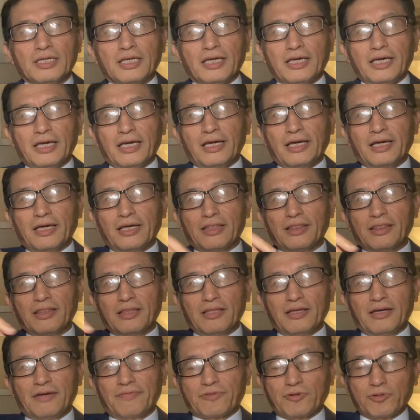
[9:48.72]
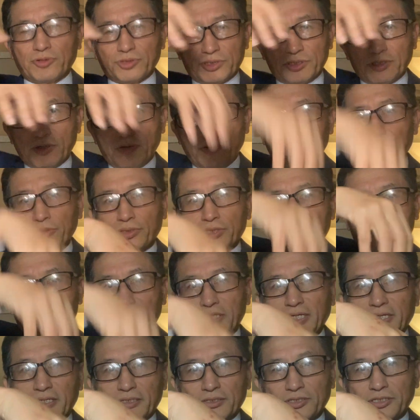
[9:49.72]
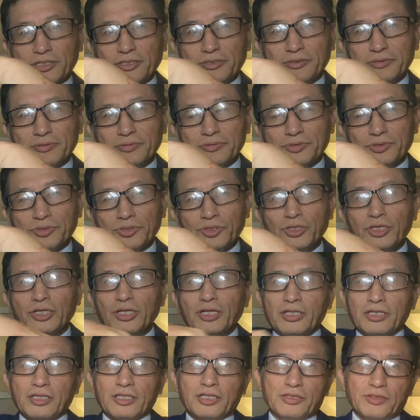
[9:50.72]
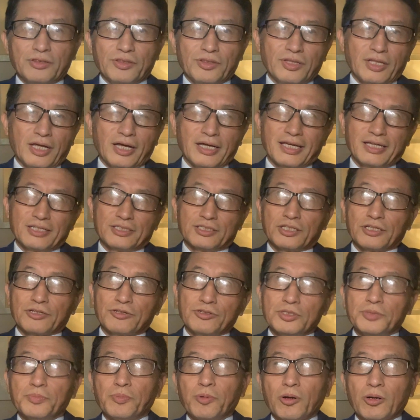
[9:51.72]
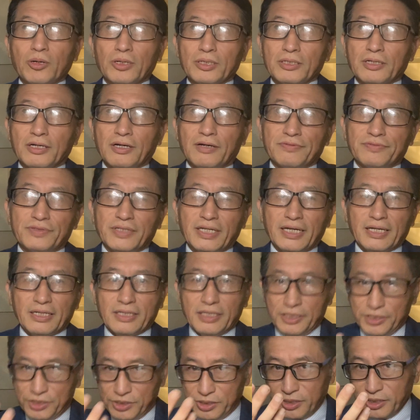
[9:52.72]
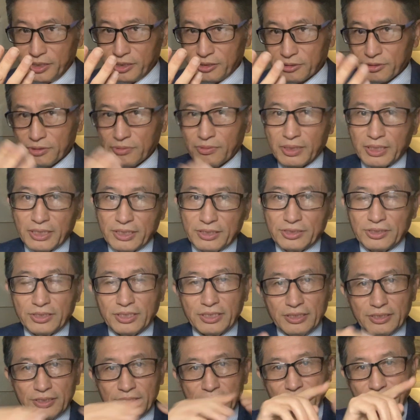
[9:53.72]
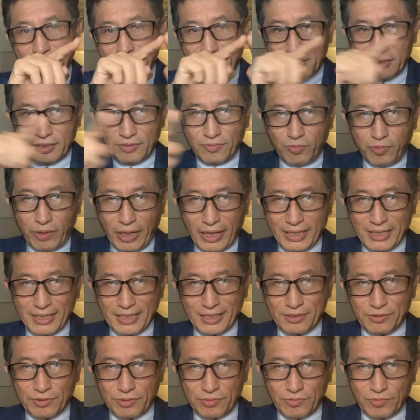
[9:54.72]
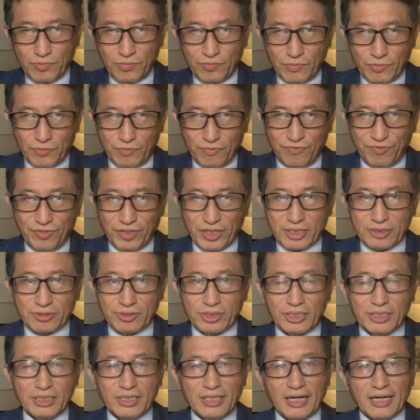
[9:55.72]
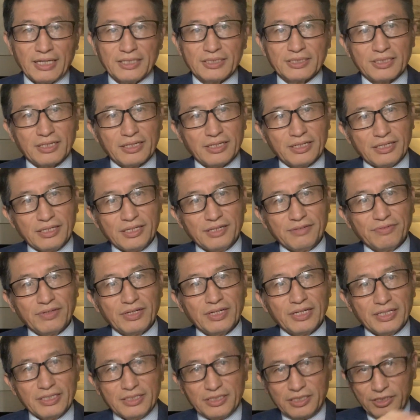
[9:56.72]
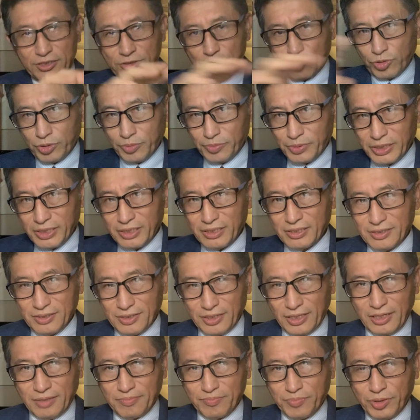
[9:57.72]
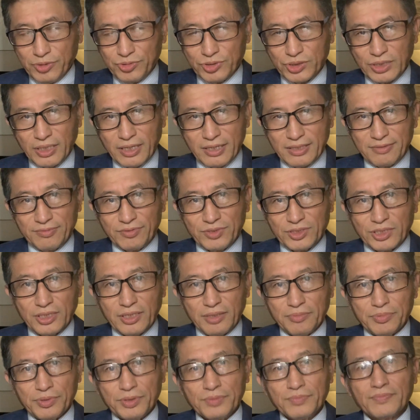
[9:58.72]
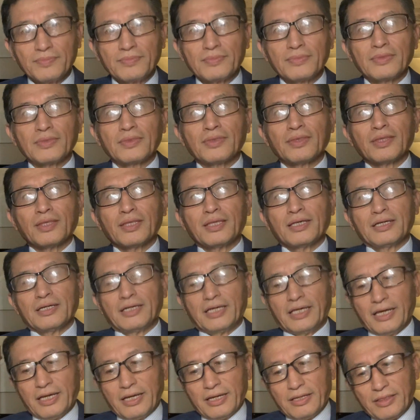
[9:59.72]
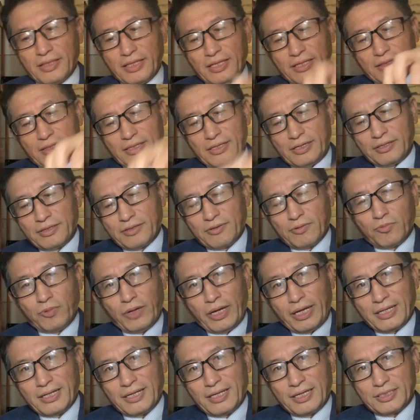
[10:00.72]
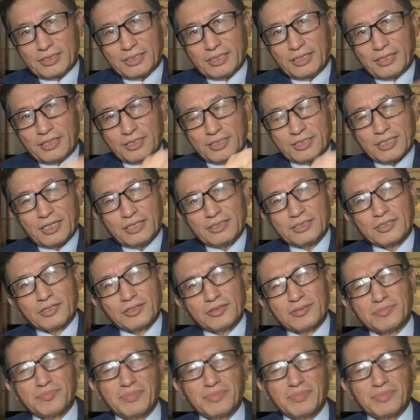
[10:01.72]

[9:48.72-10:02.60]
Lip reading: And of course, the hook is there too. I guess the good part of that engineering-wise is the weight is very nicely, evenly distributed on both sides of the ship. And then the weight is in the center.